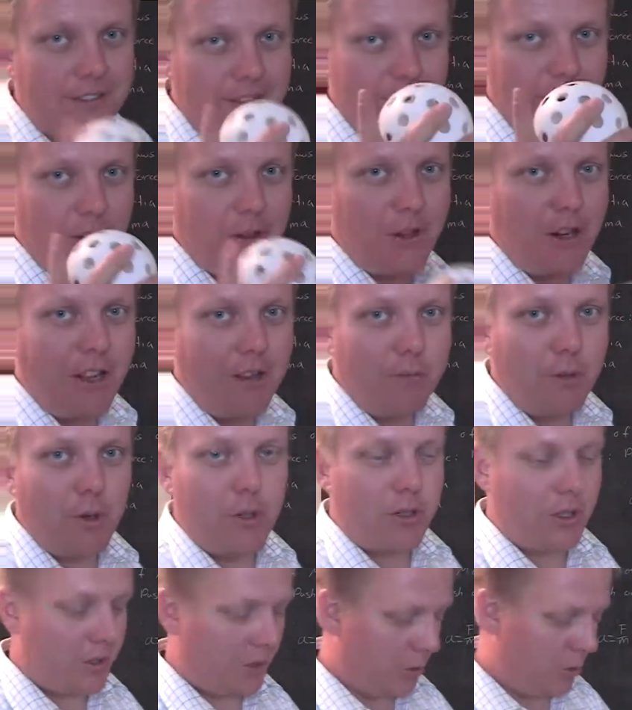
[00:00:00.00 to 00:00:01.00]
Third law of
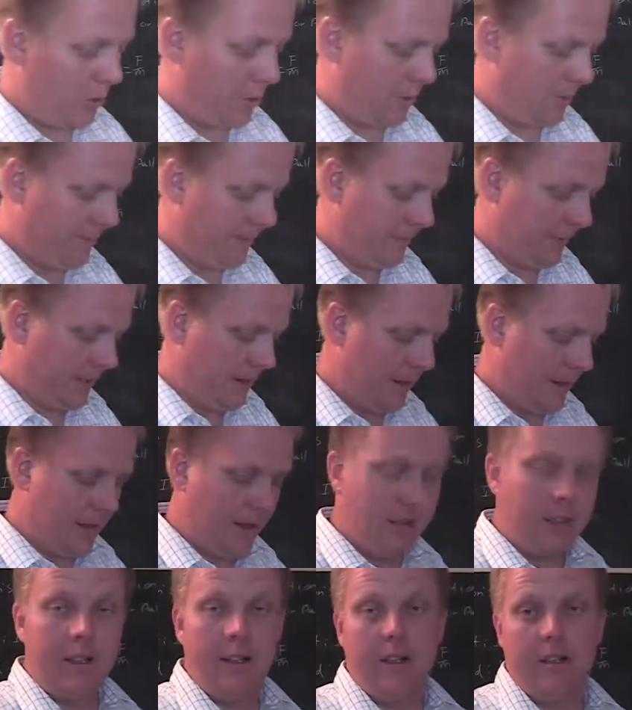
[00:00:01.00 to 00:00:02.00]
motion's cool.
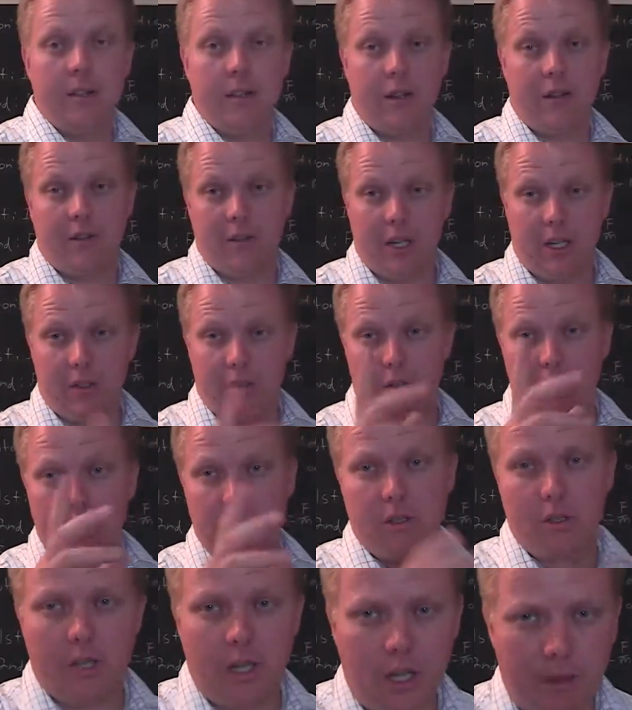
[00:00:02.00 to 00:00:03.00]
Sorry if I get too
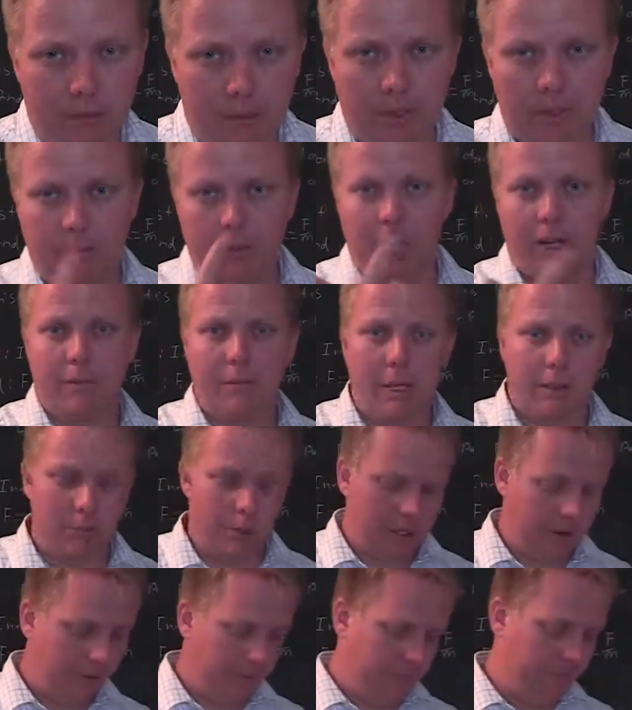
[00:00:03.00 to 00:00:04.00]
close to the camera, I might have bad
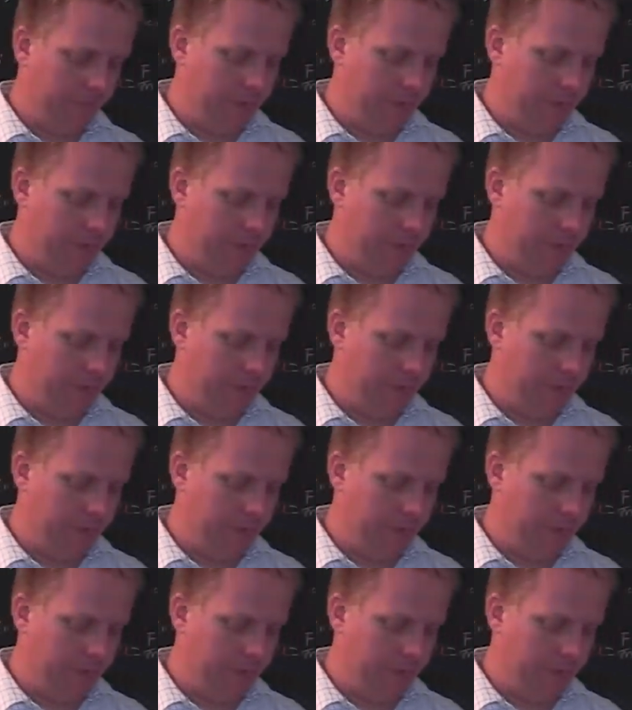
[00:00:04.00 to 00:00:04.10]
breath.